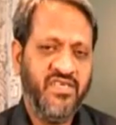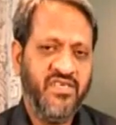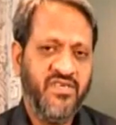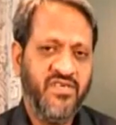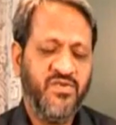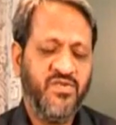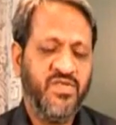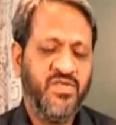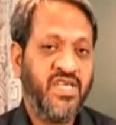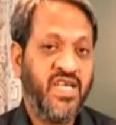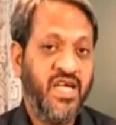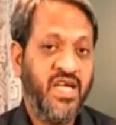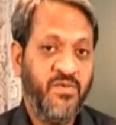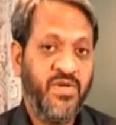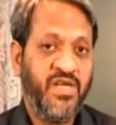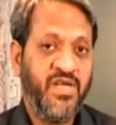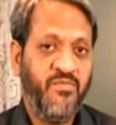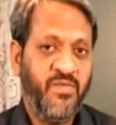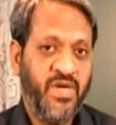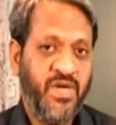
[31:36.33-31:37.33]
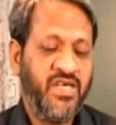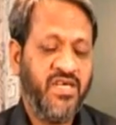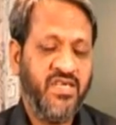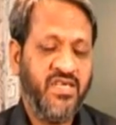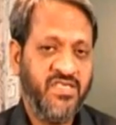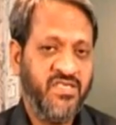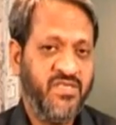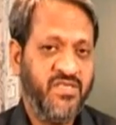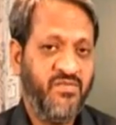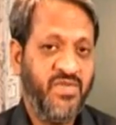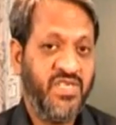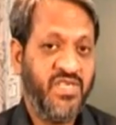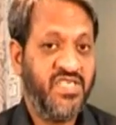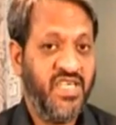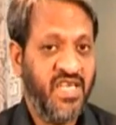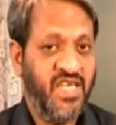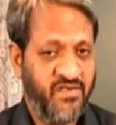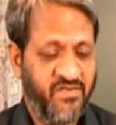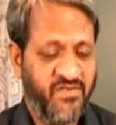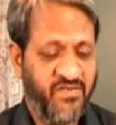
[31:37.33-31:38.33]
into the camera mechanism
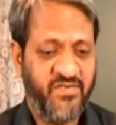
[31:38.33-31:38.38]
itself.